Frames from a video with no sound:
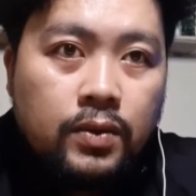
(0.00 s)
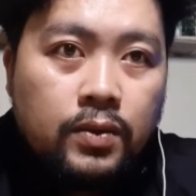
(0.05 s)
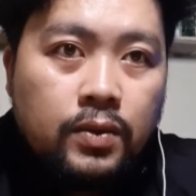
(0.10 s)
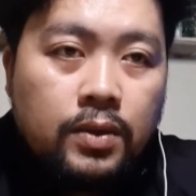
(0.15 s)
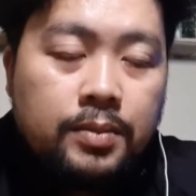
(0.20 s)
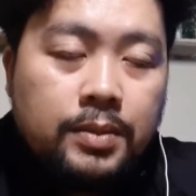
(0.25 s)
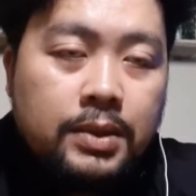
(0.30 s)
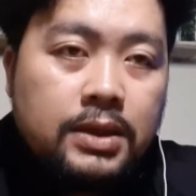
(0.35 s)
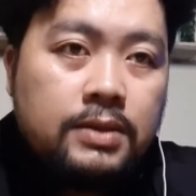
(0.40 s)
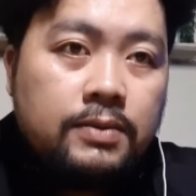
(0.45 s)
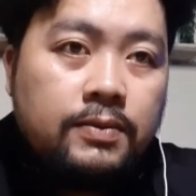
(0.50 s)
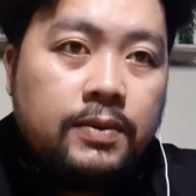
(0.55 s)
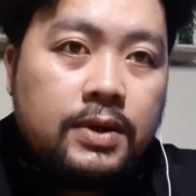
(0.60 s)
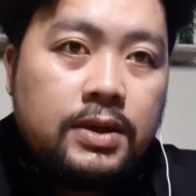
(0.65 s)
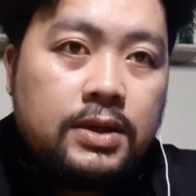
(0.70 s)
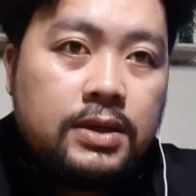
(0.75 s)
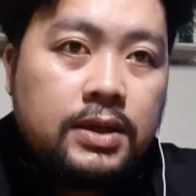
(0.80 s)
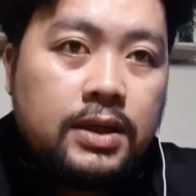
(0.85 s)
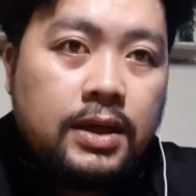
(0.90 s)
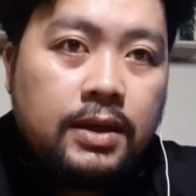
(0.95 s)
we must
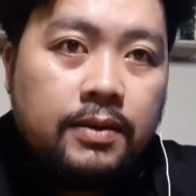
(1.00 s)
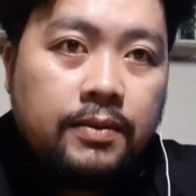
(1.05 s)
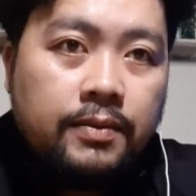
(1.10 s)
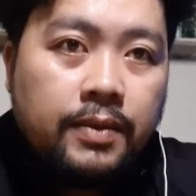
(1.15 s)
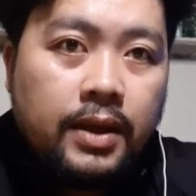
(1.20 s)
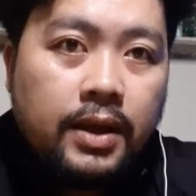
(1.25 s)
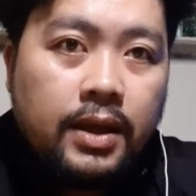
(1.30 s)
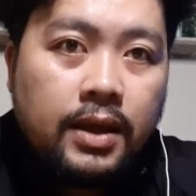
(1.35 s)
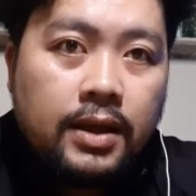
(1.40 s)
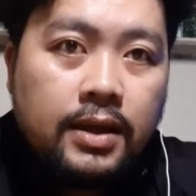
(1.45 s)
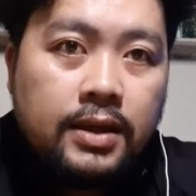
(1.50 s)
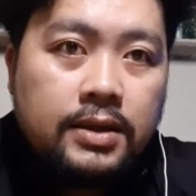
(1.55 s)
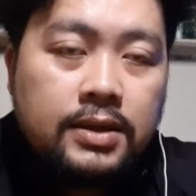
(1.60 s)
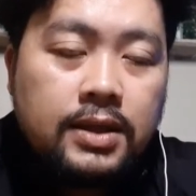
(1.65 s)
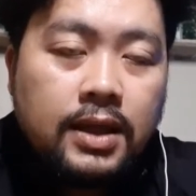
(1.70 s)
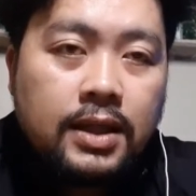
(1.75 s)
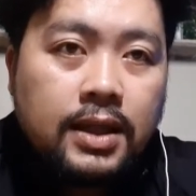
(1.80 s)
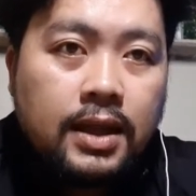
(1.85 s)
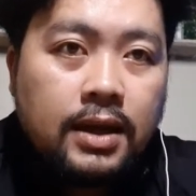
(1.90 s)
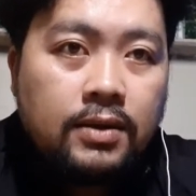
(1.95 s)
first give a
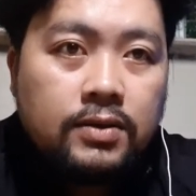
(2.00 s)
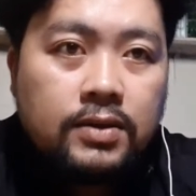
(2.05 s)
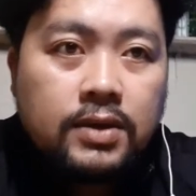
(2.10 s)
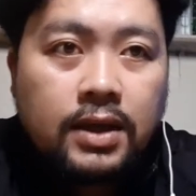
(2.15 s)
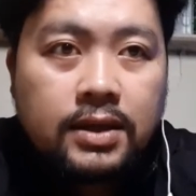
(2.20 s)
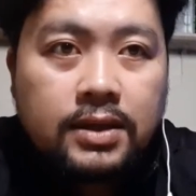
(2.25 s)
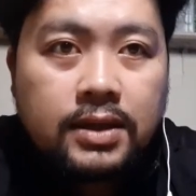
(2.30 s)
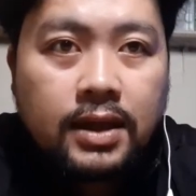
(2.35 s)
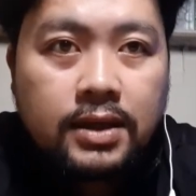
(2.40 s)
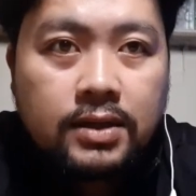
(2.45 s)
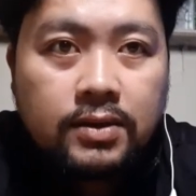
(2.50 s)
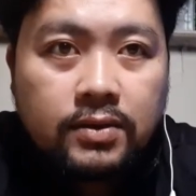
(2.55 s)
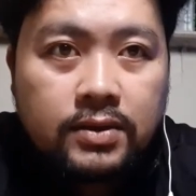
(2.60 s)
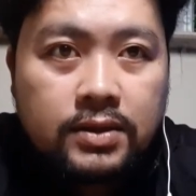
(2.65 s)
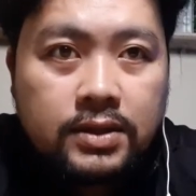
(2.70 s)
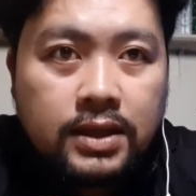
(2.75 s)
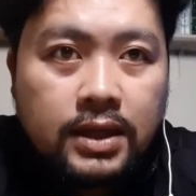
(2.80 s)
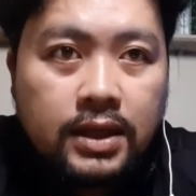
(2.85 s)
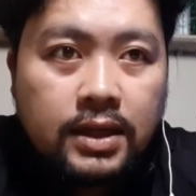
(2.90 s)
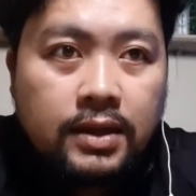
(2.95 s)
tetanus
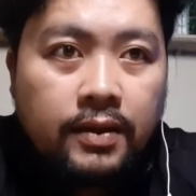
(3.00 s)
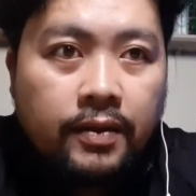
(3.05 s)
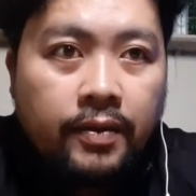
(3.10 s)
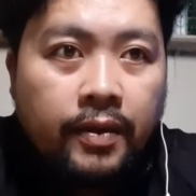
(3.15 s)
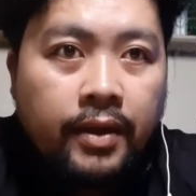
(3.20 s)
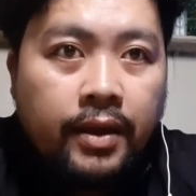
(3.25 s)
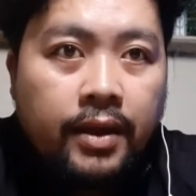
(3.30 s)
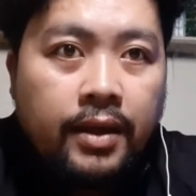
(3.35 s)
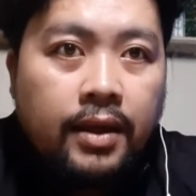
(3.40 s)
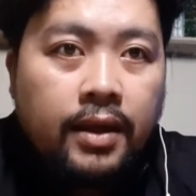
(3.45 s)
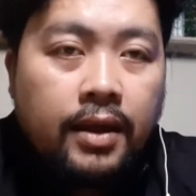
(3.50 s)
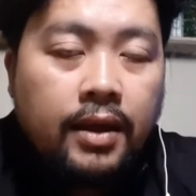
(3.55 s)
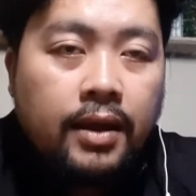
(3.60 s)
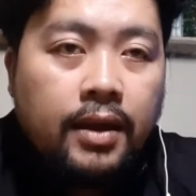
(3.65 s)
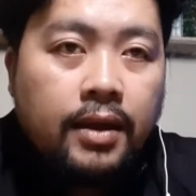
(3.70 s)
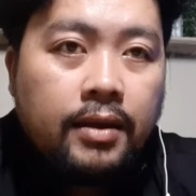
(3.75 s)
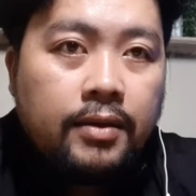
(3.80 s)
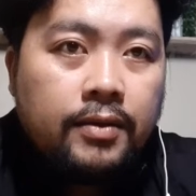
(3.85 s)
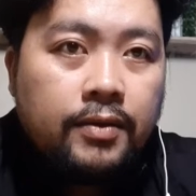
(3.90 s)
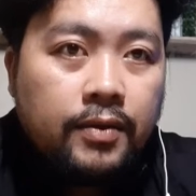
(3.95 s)
antitoxin
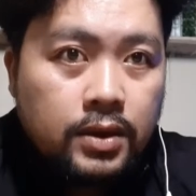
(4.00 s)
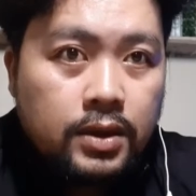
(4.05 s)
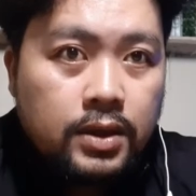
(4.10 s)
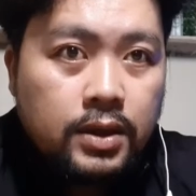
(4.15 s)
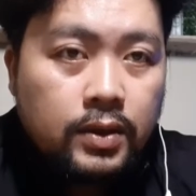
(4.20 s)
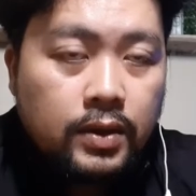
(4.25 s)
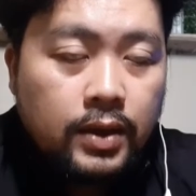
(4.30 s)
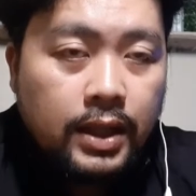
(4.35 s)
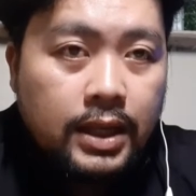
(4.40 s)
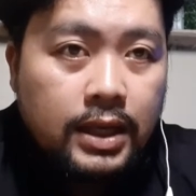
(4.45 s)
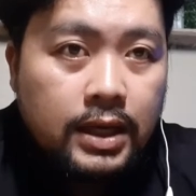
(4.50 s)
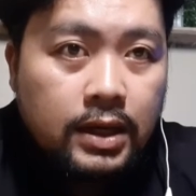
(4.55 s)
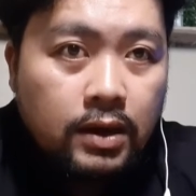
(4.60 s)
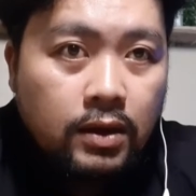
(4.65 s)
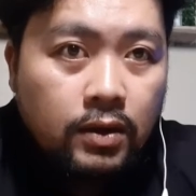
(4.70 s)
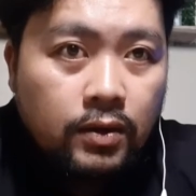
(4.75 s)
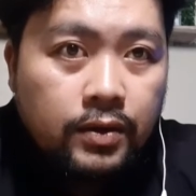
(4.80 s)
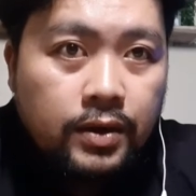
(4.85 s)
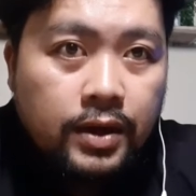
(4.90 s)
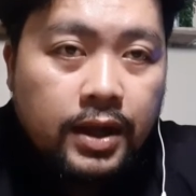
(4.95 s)
and
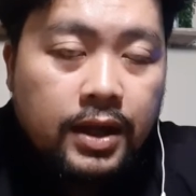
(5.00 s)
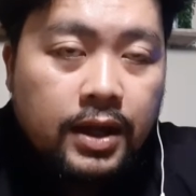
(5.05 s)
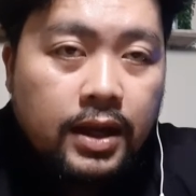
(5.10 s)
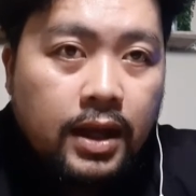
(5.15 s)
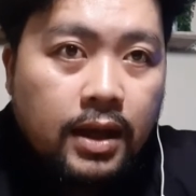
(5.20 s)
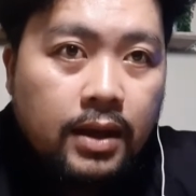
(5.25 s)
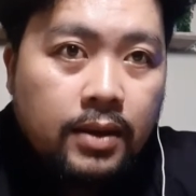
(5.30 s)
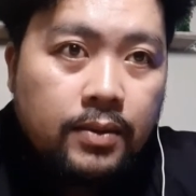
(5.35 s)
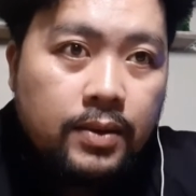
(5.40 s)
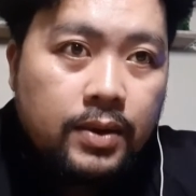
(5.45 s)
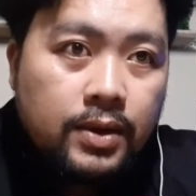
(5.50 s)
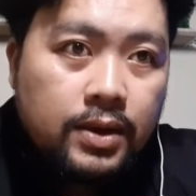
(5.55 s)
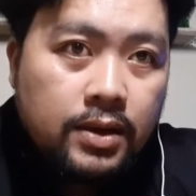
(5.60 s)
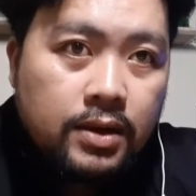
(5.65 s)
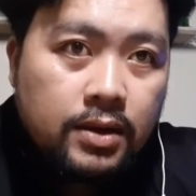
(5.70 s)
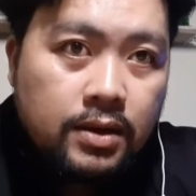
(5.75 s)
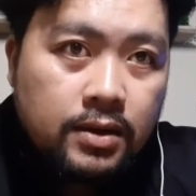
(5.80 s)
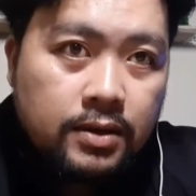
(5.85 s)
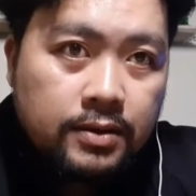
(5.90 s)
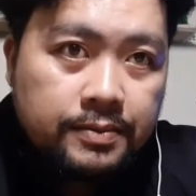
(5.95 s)
include in
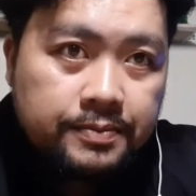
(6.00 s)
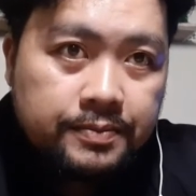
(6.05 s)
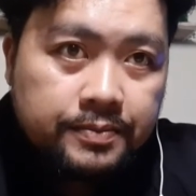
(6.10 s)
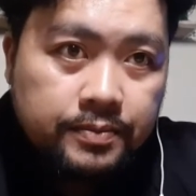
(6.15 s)
our